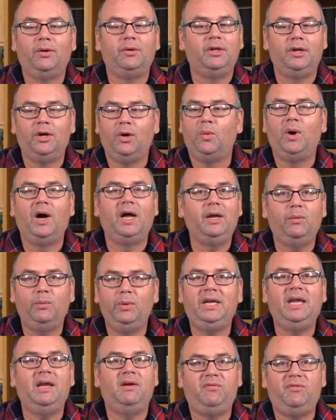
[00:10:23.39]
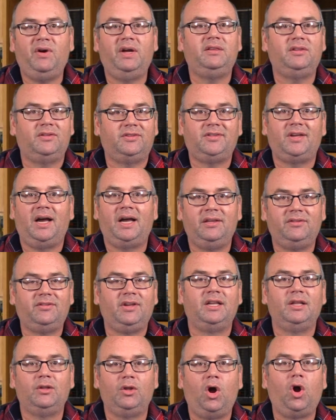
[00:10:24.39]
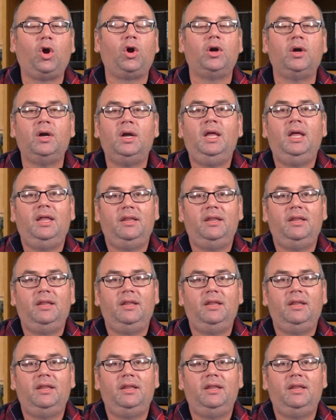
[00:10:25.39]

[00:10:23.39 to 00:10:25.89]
you know what, we can't fight this science any longer.